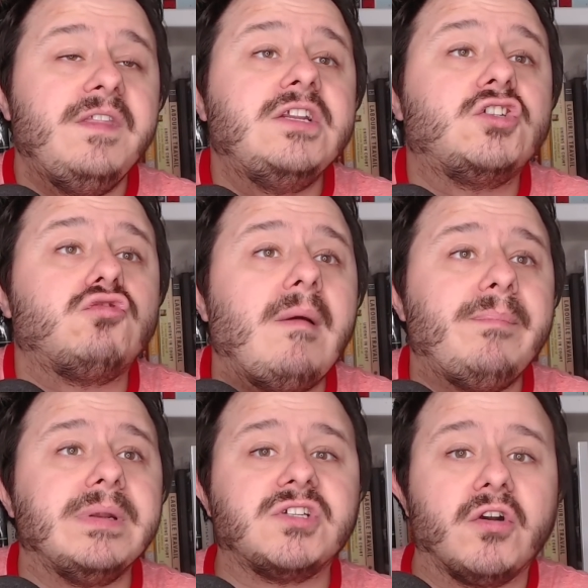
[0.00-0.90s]
The Trump
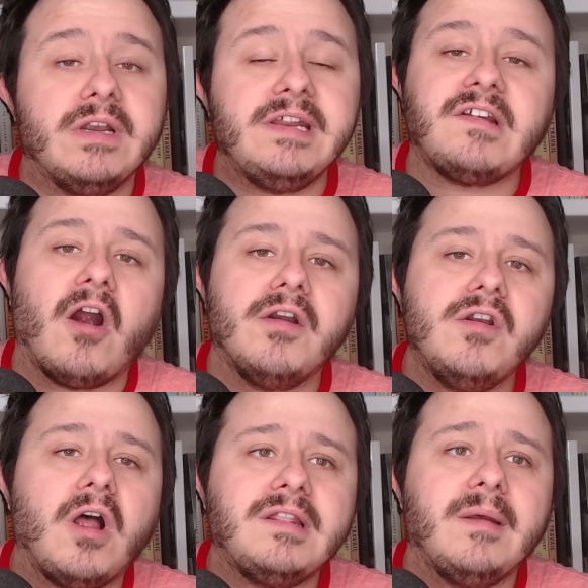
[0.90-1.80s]
attorneys are
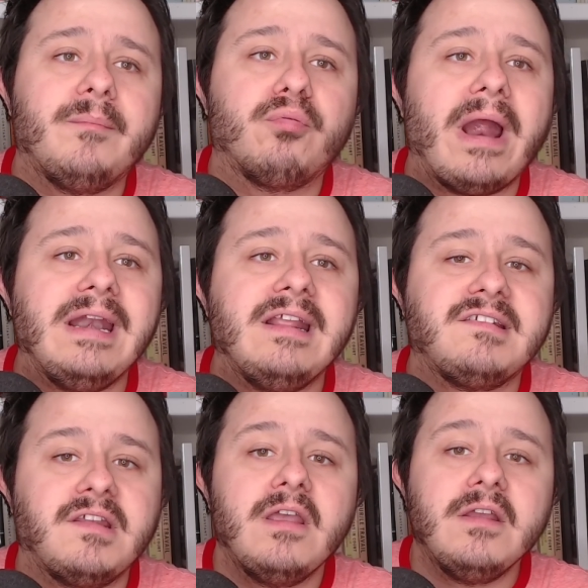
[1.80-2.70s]
not the
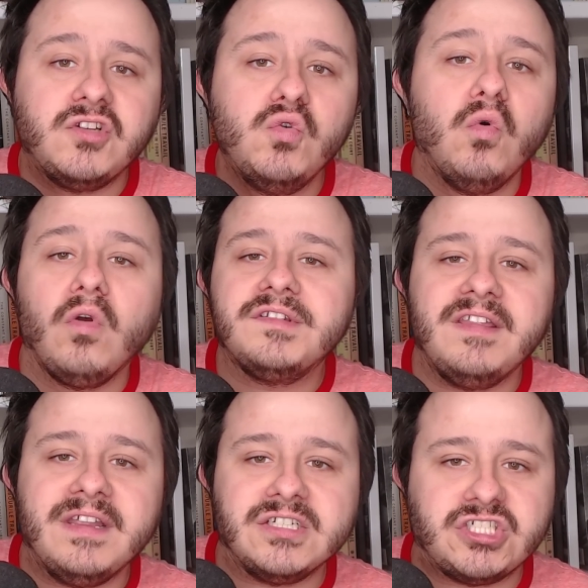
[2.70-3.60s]
brightest tools
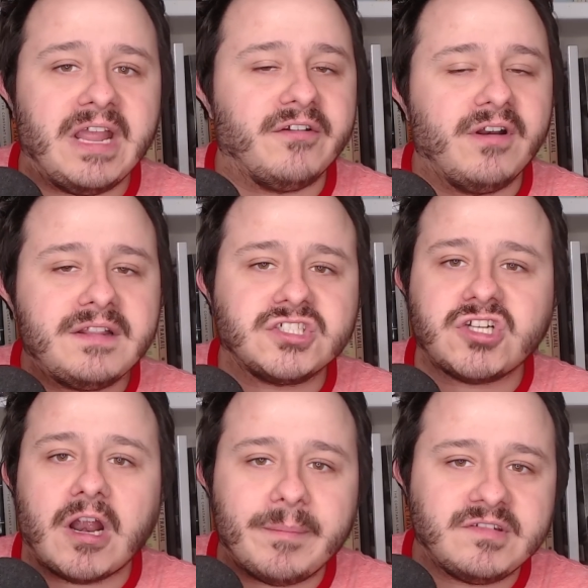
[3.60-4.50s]
in the shed. They're not the
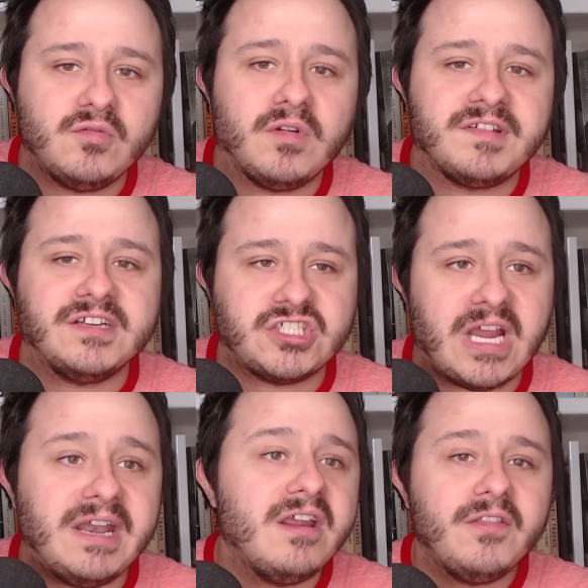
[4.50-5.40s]
sharpest tools in the
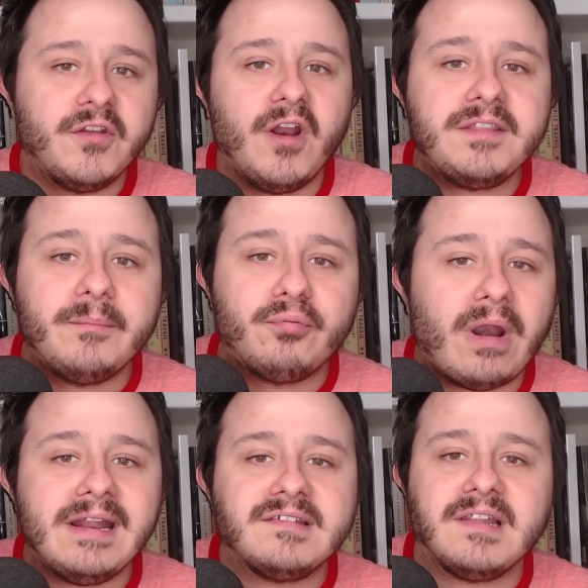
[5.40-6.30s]
shed. They're not the
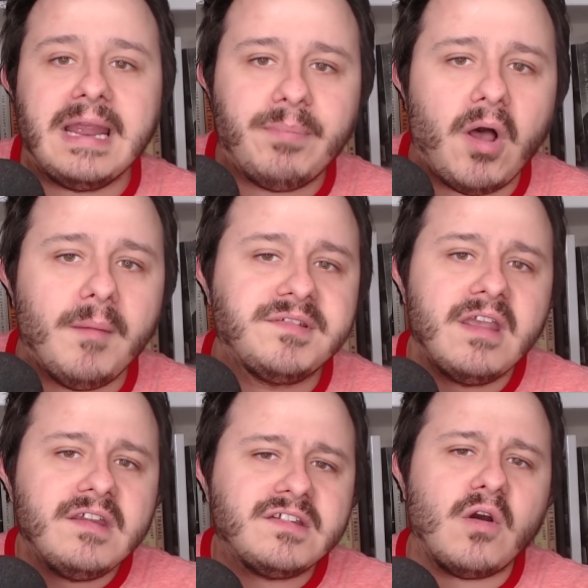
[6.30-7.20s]
brightest light bulbs.
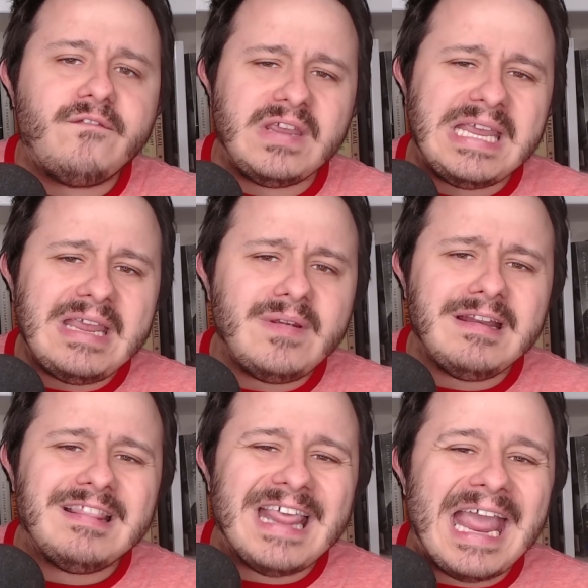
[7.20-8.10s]
So if
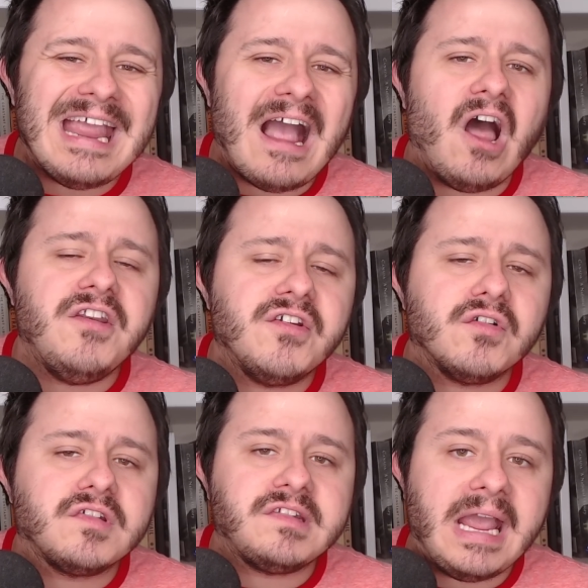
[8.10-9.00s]
even they
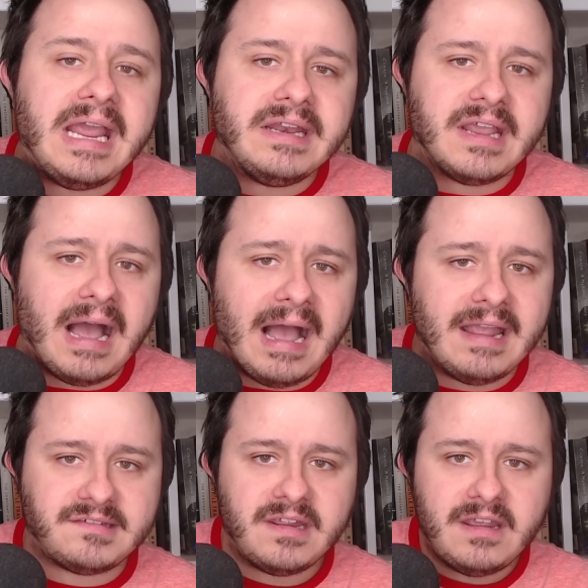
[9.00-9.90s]
understand,
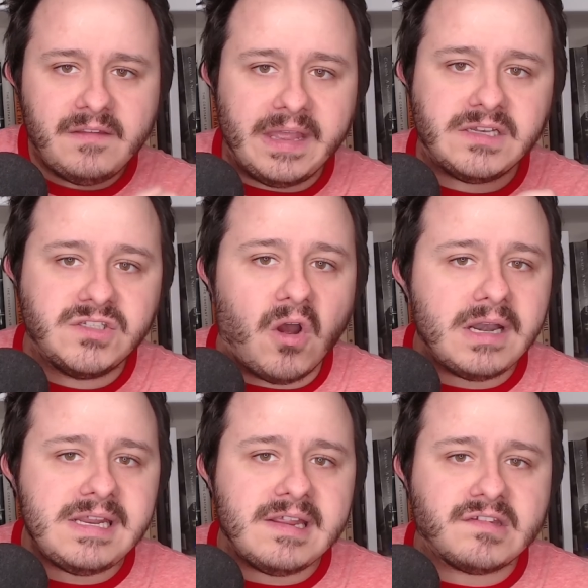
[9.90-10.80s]
guys, that
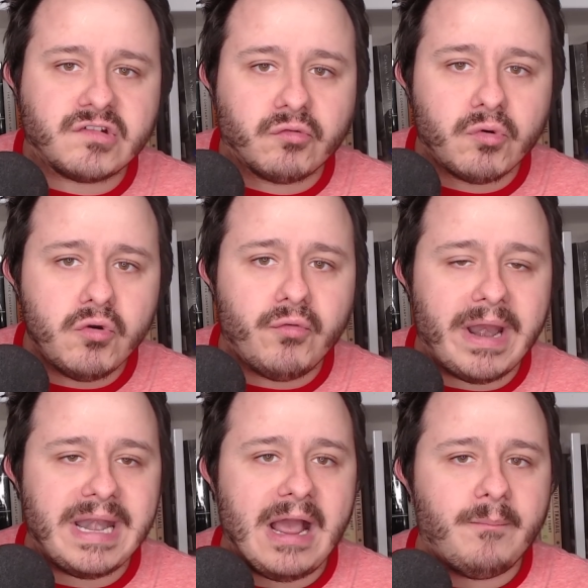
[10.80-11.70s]
Donnie is screwed
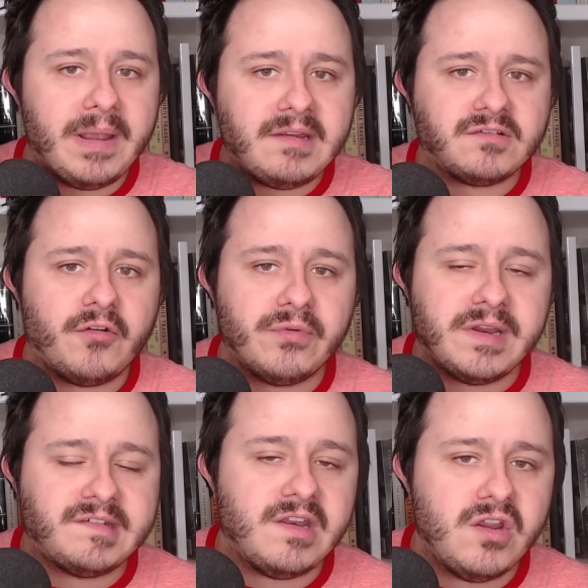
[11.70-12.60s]
right now based on
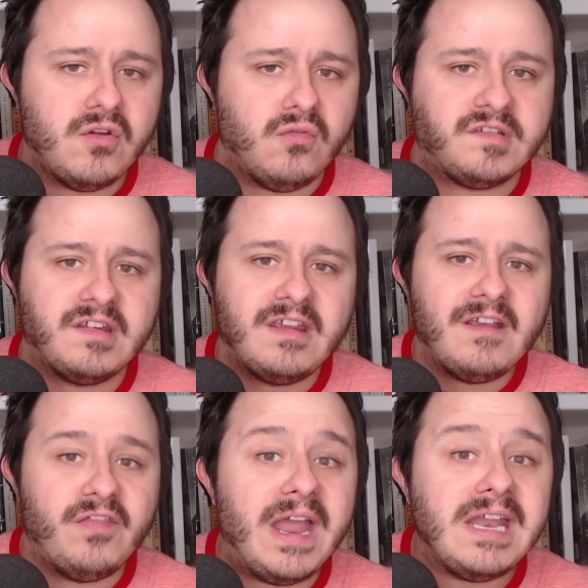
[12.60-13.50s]
recent news,
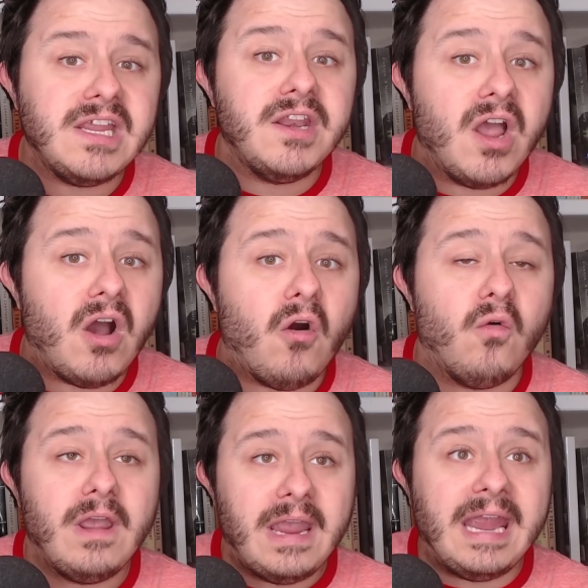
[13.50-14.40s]
then you
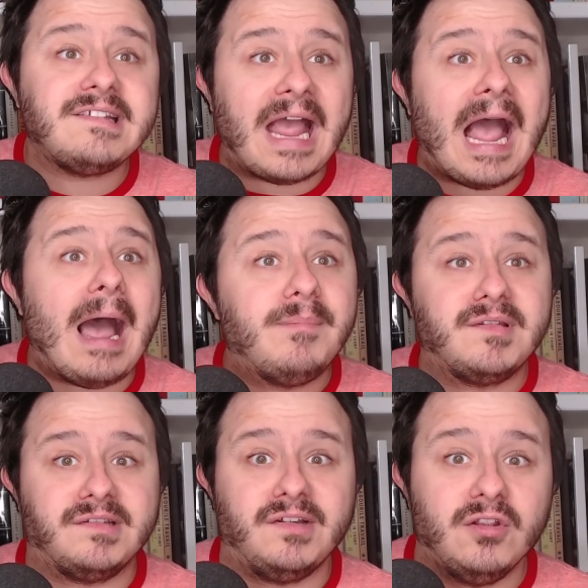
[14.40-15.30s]
know it's
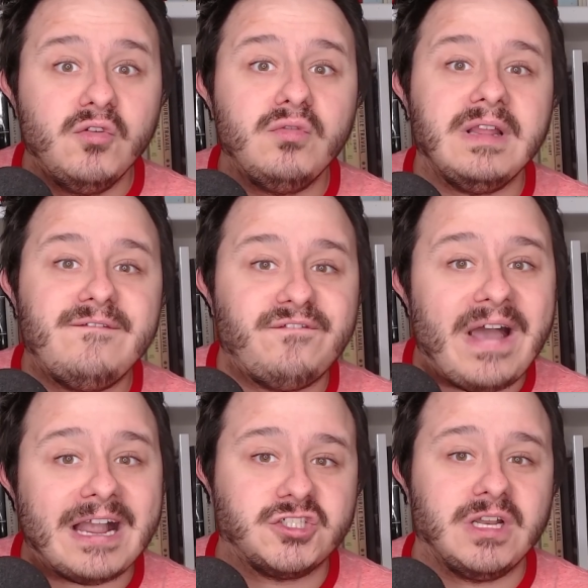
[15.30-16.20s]
absolutely
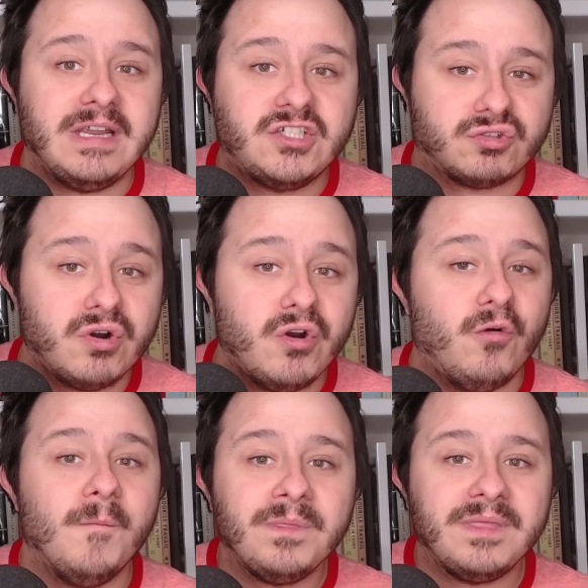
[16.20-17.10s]
factually
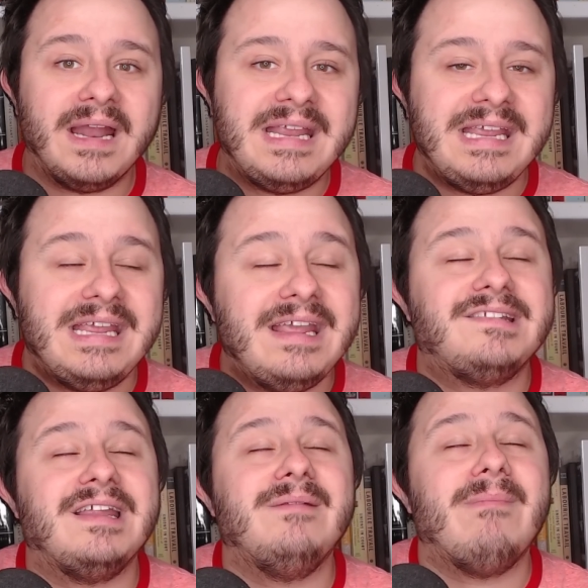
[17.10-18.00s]
true that he
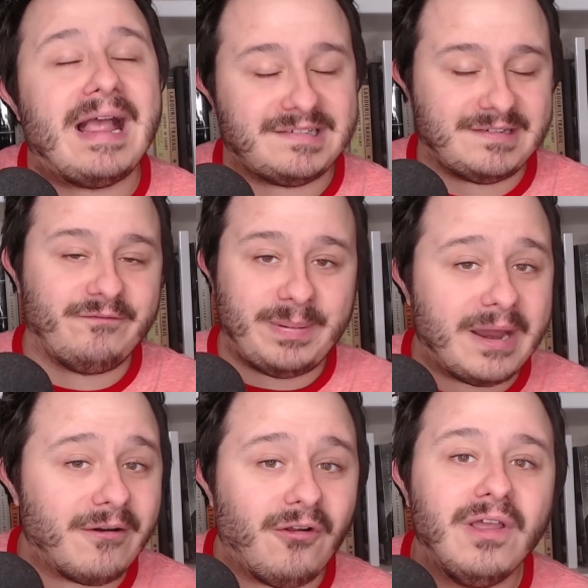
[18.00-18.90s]
is in massive
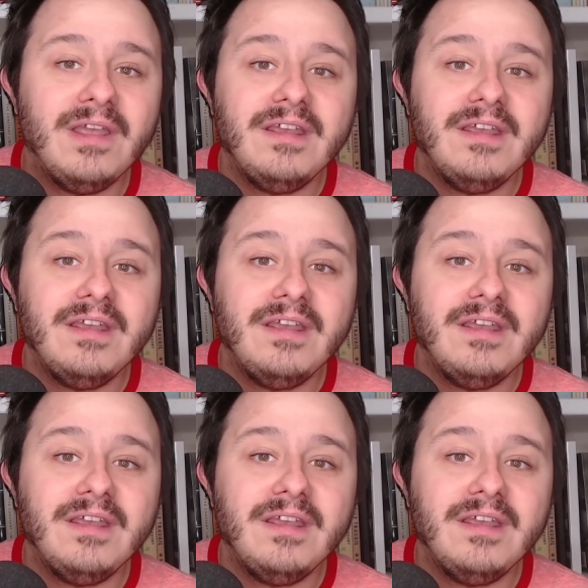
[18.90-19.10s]
peril.